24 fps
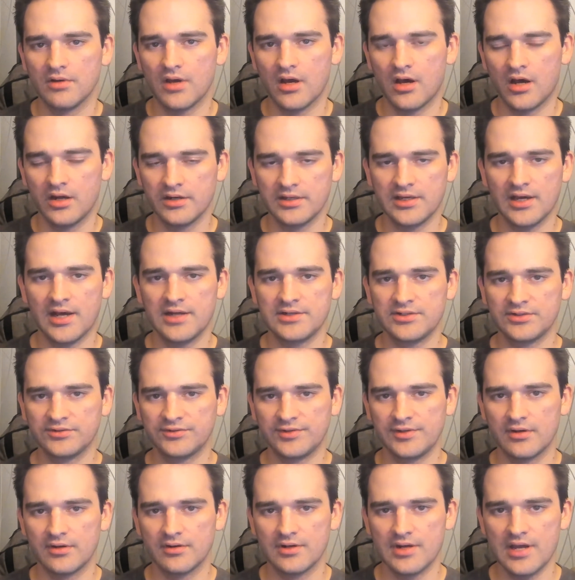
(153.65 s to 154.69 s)

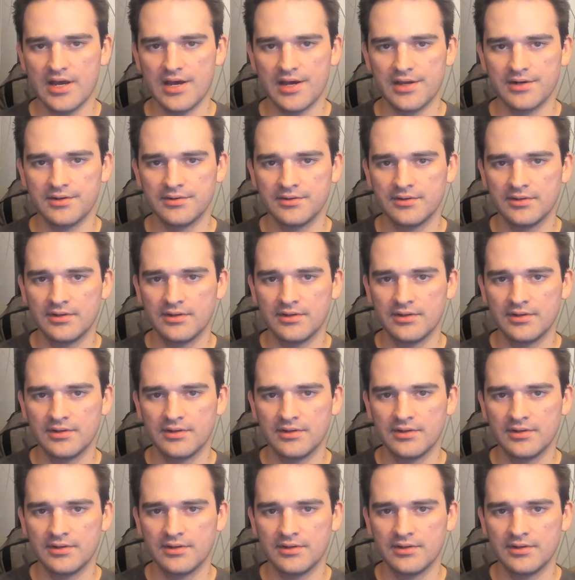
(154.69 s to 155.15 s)
unconsciously or not,